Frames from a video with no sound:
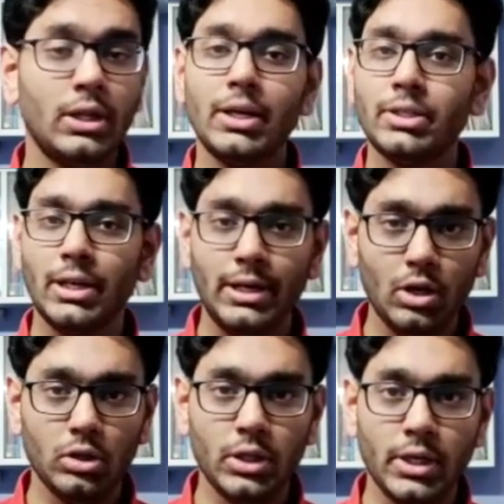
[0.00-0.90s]
That is really
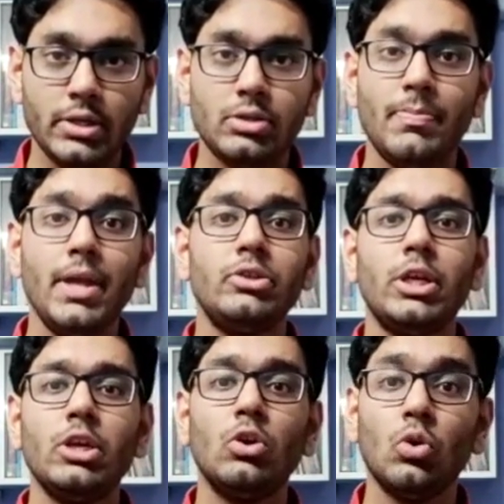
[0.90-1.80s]
not the case. Make
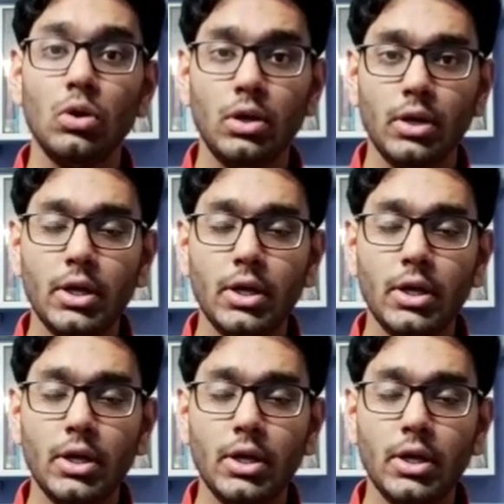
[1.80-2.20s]
JEE a goal.